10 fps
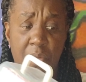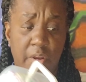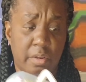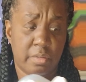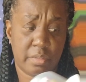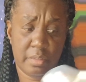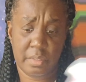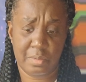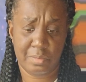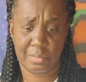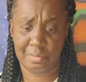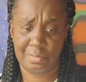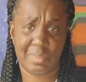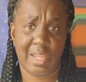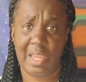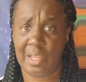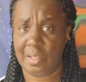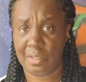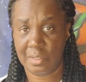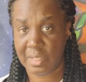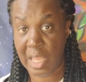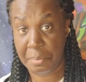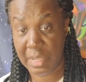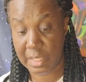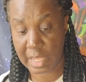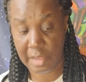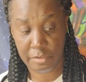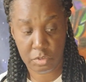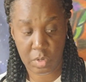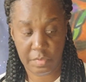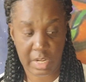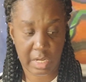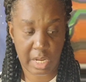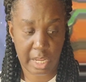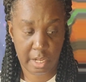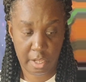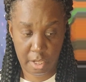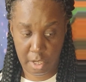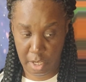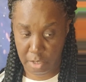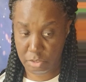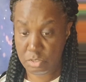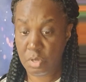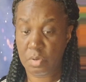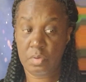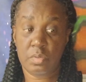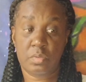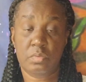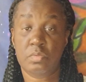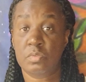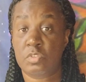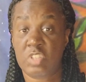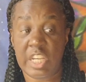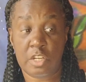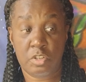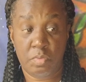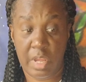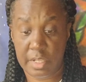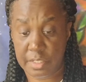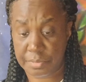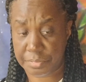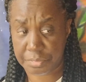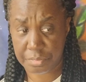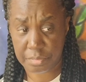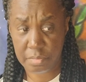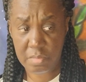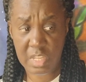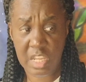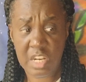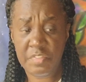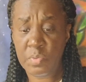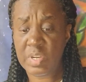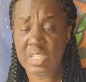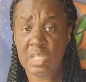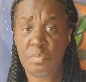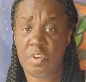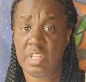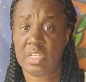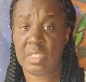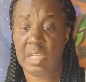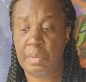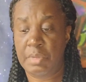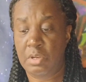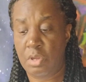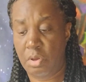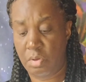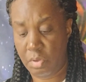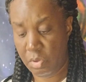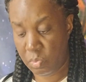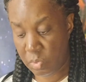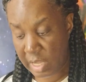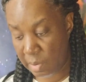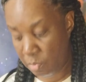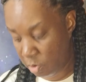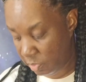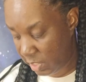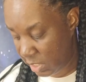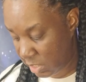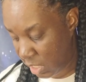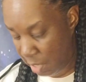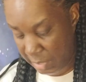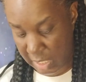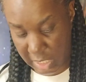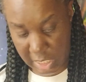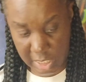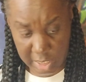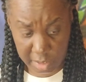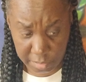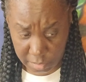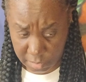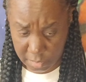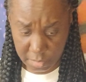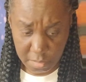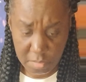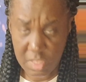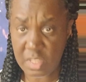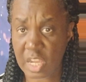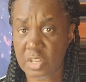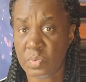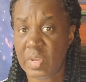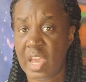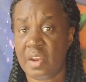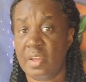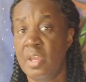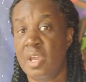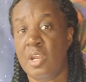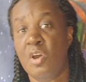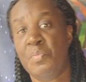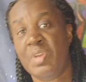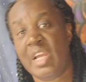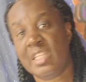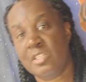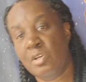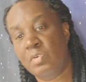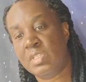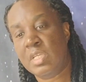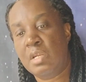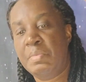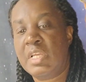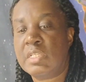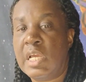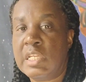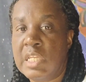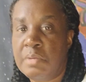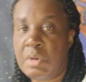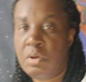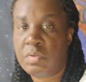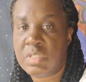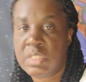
markers. Hey, can't beat that for $12.99. So check out your Ross. And if you want to see more of this, let me know. We got more things coming in. And I hope you like this whole setup, because I did my whole